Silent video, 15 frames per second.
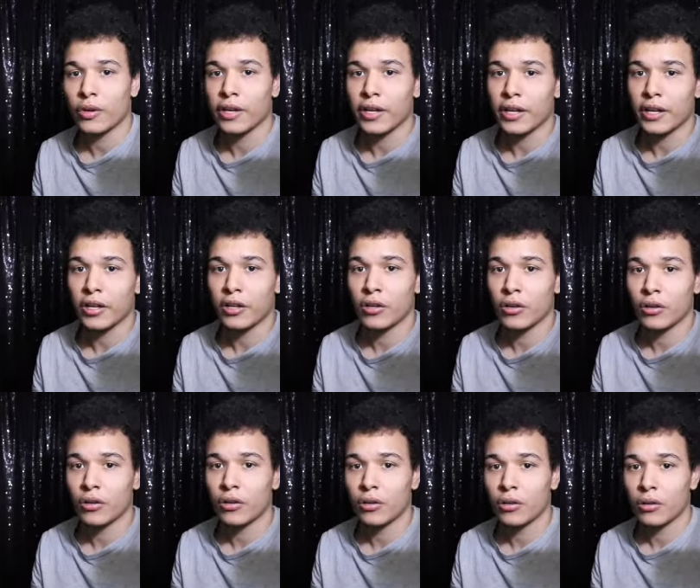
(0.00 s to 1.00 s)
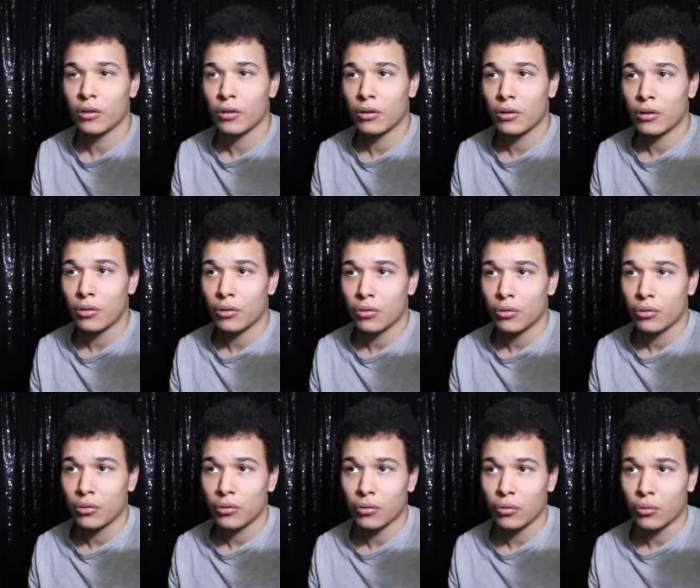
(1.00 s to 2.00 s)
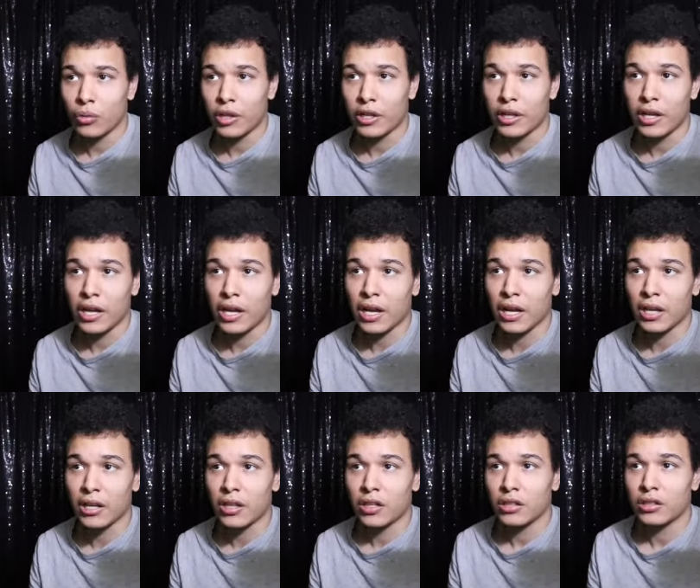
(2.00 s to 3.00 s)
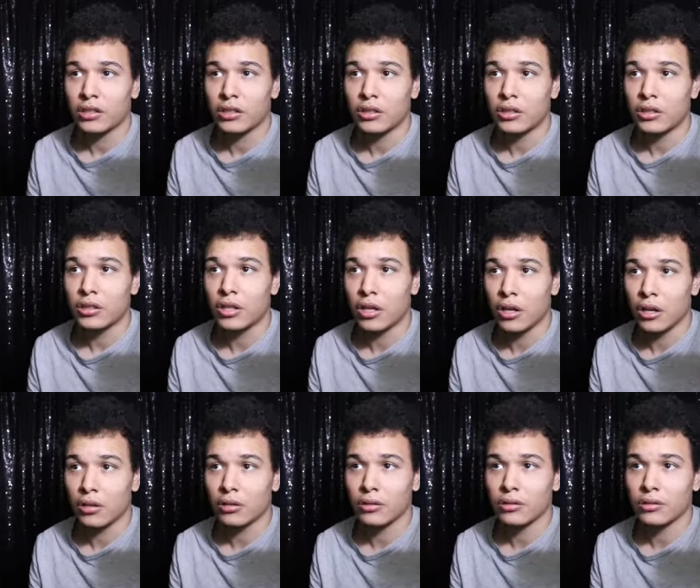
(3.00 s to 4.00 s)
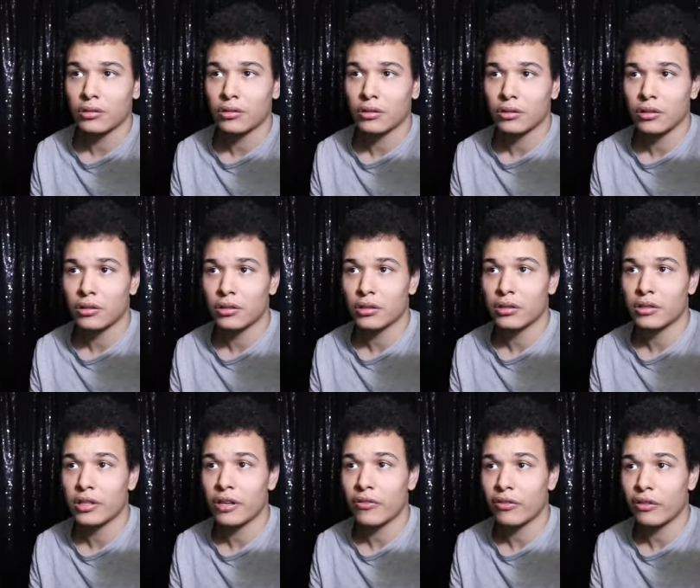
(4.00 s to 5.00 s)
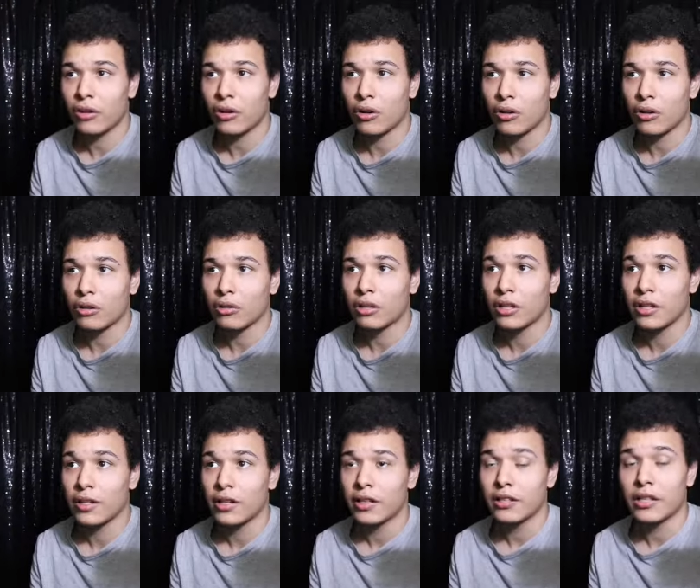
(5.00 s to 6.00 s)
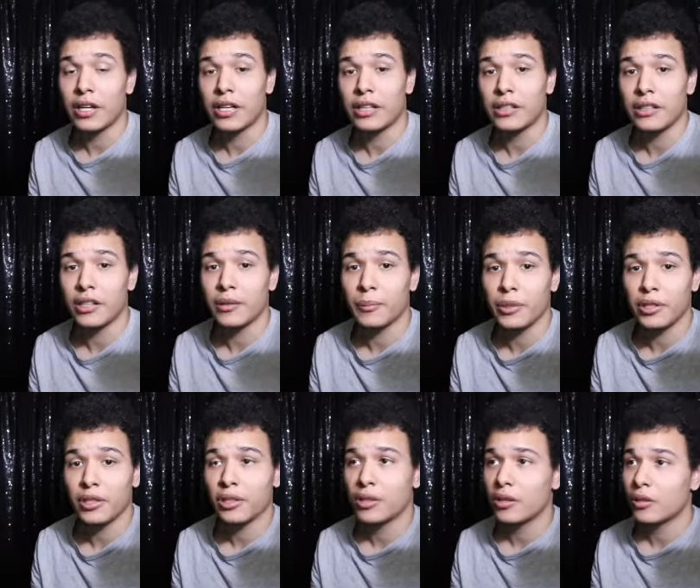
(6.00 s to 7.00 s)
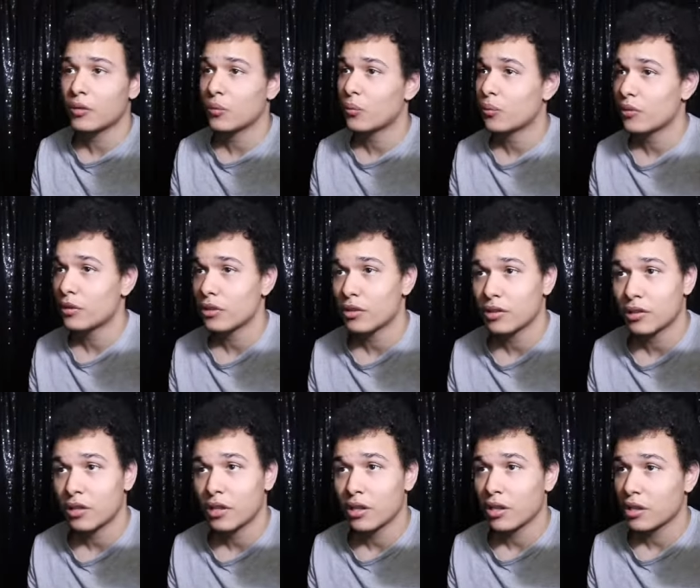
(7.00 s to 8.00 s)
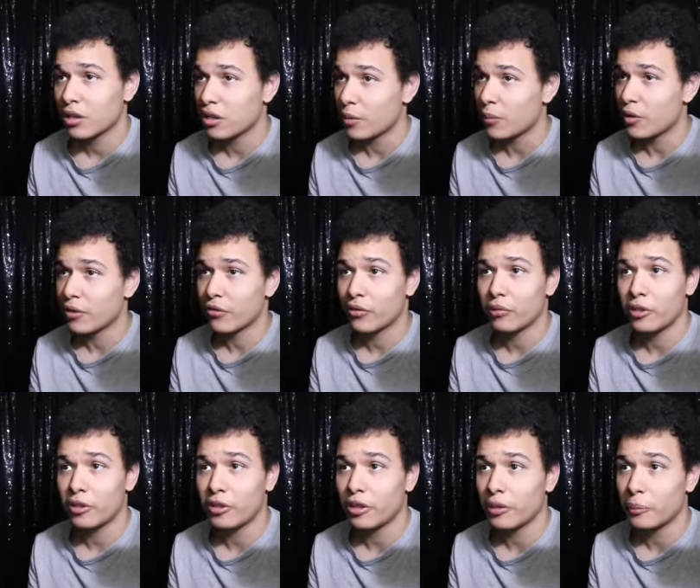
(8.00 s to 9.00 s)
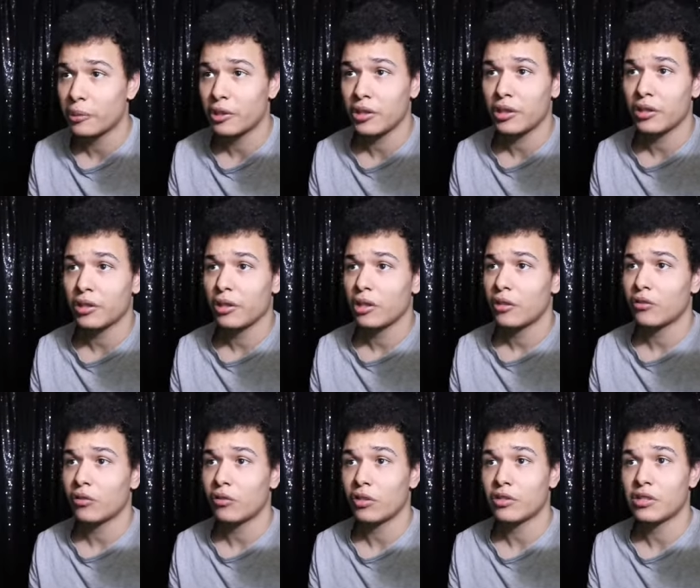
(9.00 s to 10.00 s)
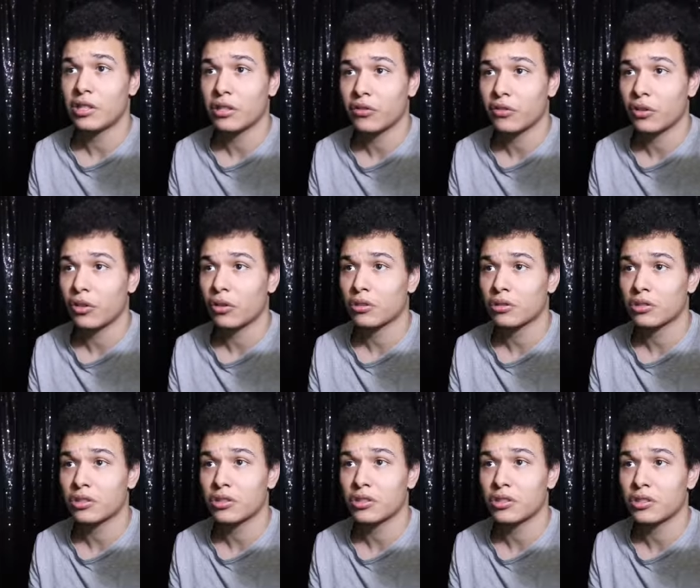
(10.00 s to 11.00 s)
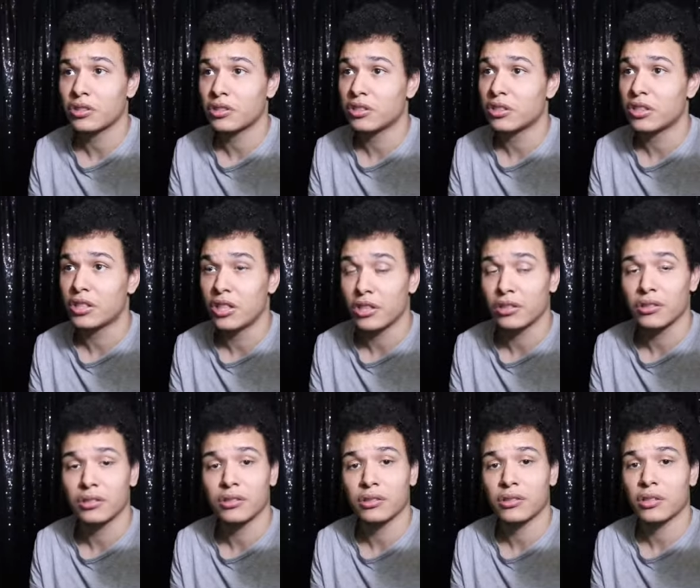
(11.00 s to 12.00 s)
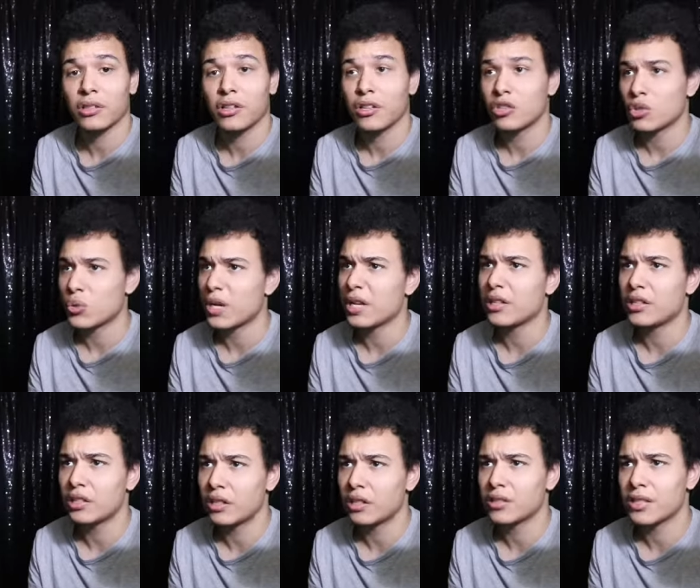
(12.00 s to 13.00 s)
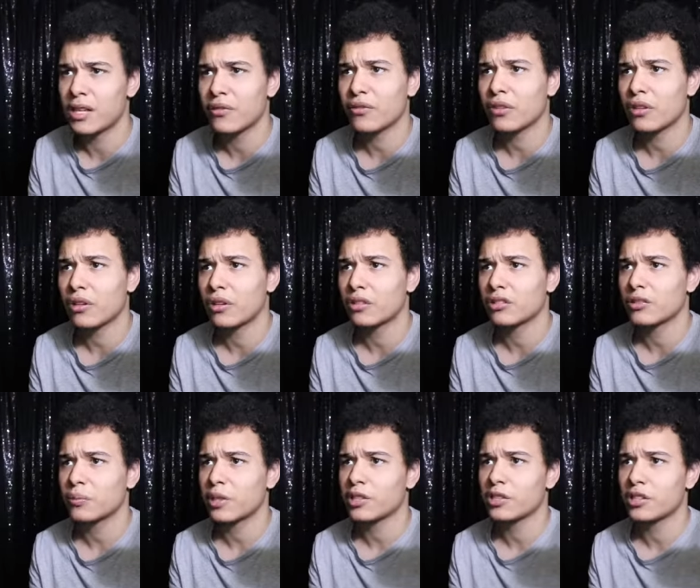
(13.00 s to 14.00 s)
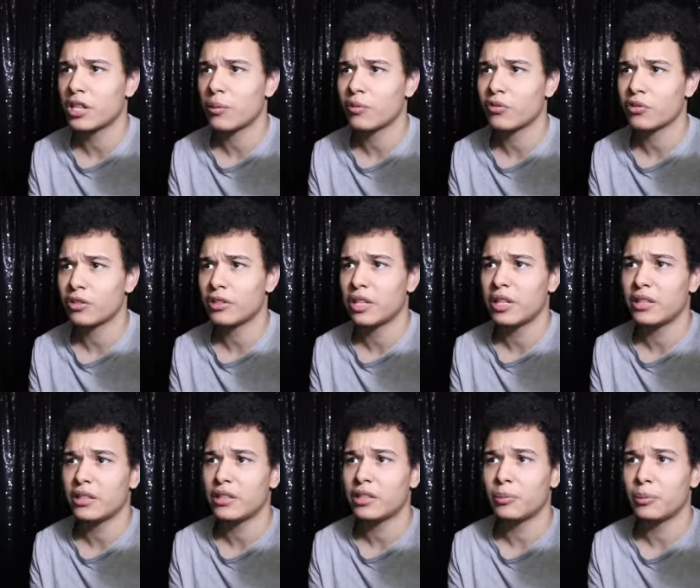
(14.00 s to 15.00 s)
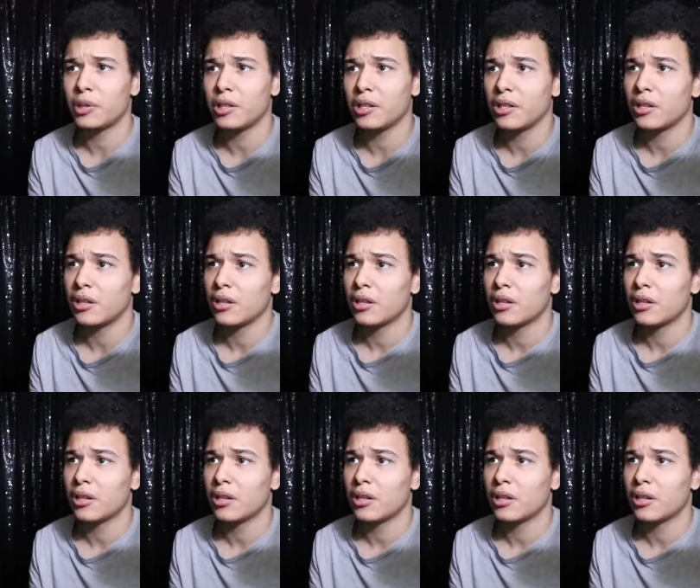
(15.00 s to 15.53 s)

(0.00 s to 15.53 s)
right here. We didn't got Young's, Teflon, Daily Duppy. Coming in from the Duppy and the Teflon to the, to the Young. We got the Young Teflon, especially coming from the Daily Duppy.